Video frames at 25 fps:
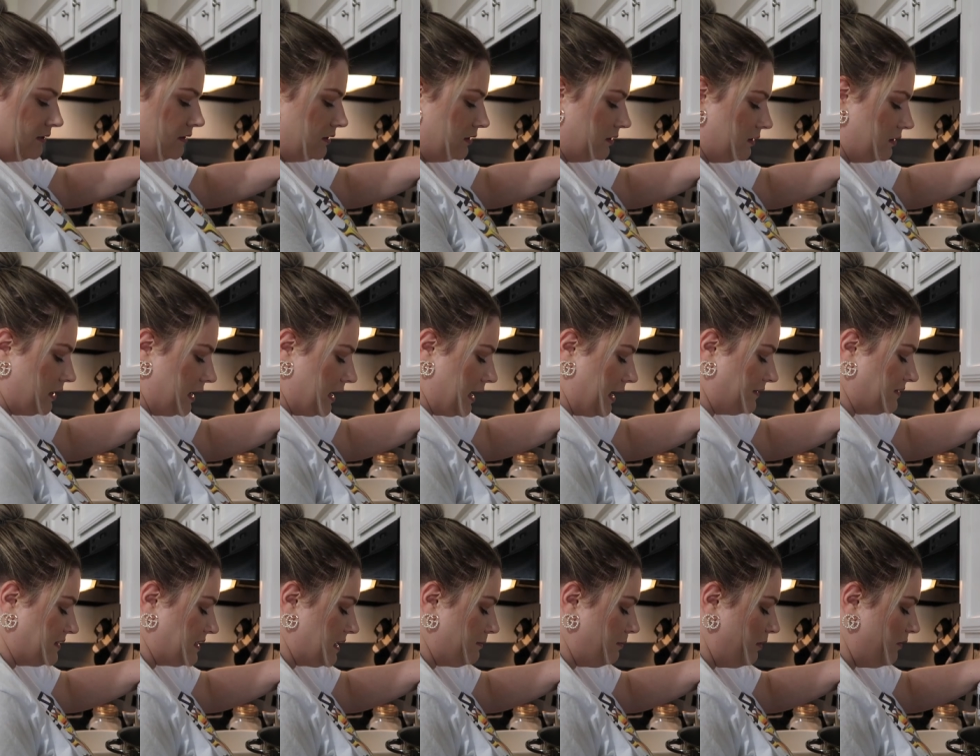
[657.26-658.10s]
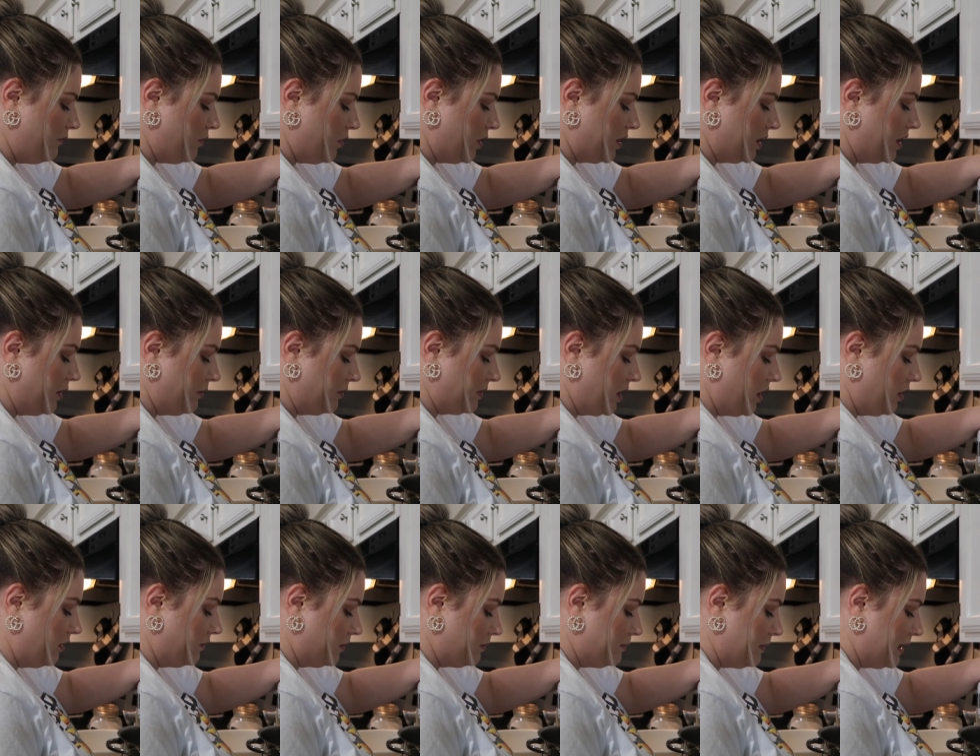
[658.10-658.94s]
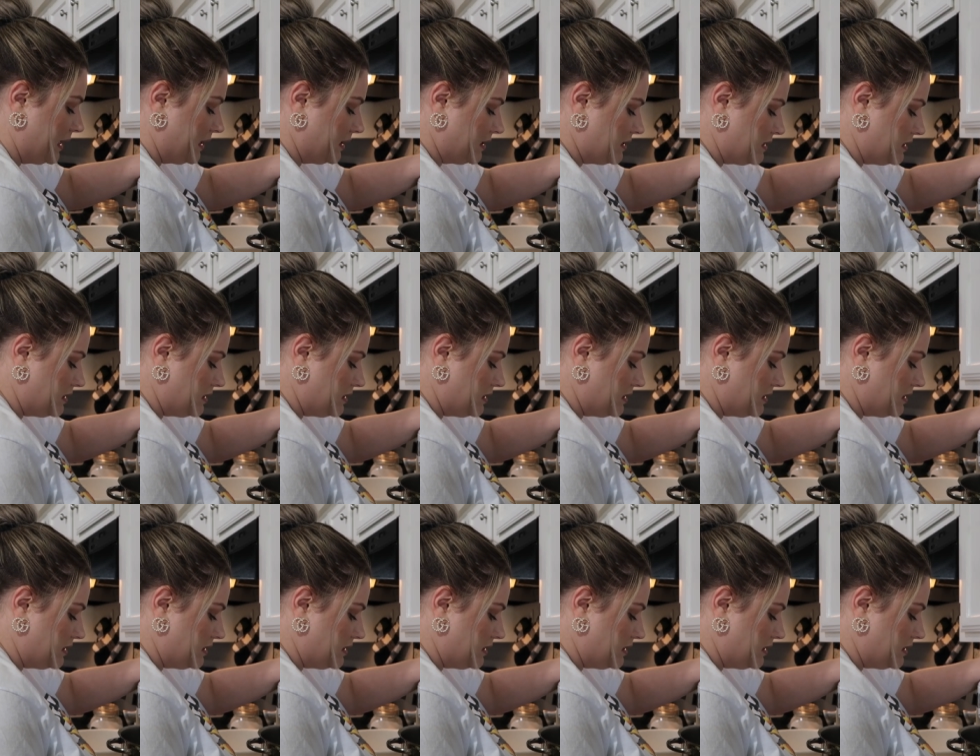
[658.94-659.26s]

like I've said before, you don't wanna overmix.